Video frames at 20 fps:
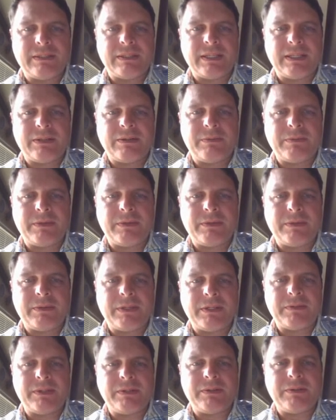I hope I don't
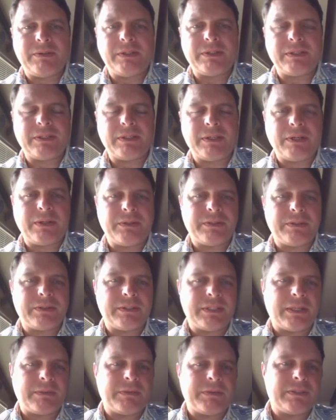have to do this on other
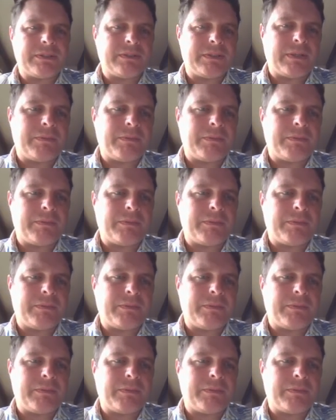assignments.